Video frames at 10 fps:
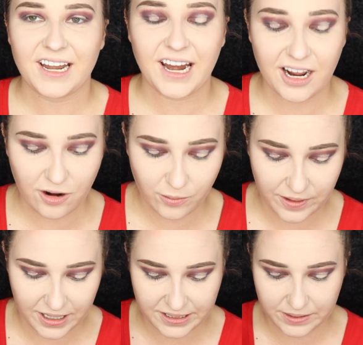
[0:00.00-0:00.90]
now with
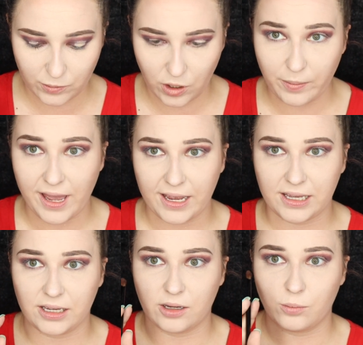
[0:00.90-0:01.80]
a small
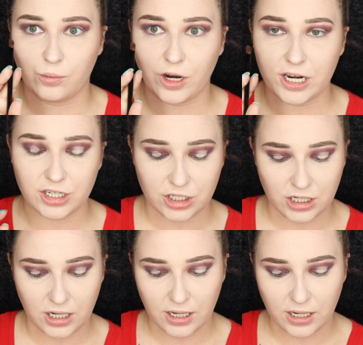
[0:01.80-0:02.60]
packing brush,